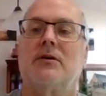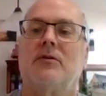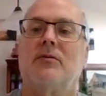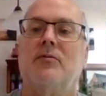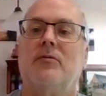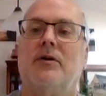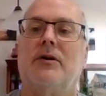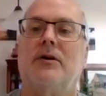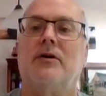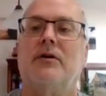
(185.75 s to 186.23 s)

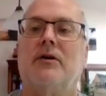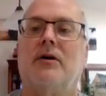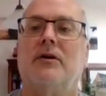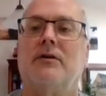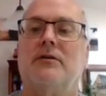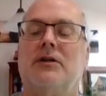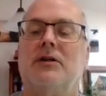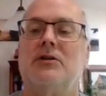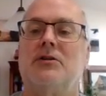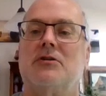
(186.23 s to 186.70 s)
where all
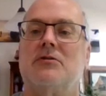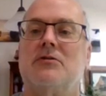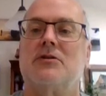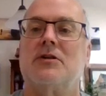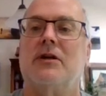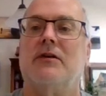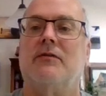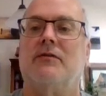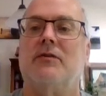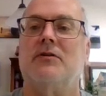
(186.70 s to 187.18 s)
teachers
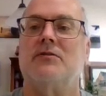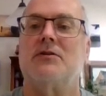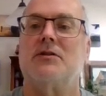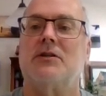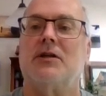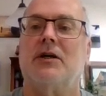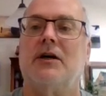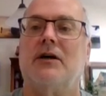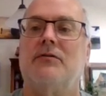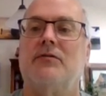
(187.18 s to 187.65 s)
have their
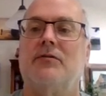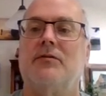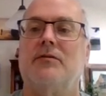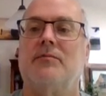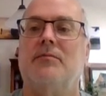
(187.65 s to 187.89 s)
stuff,